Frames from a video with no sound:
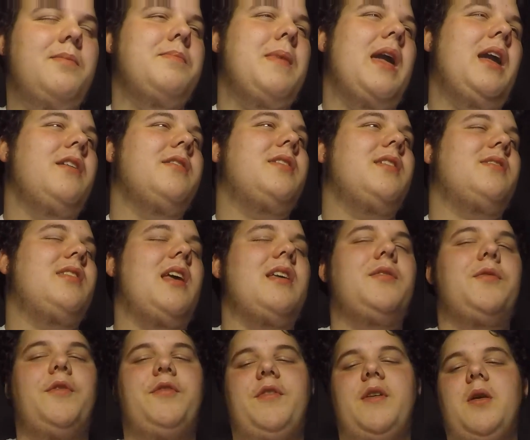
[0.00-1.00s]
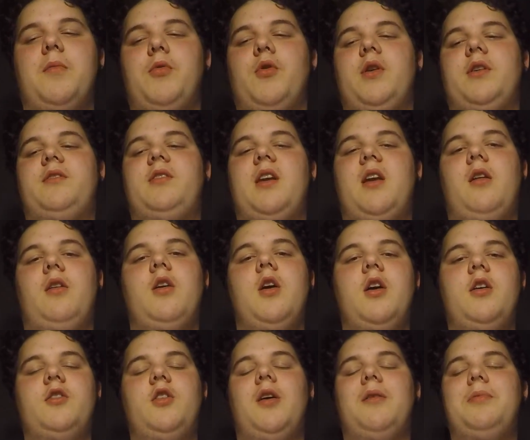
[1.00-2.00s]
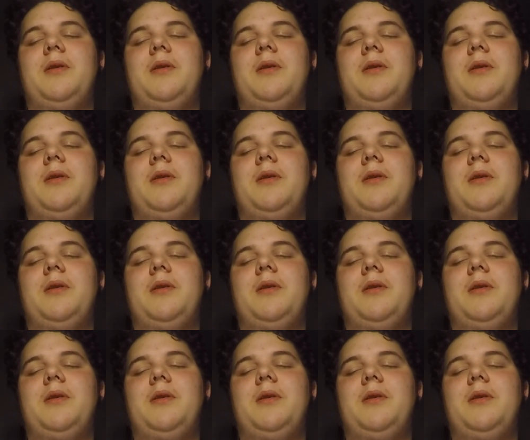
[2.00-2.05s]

To make a successful fingerboarding channel,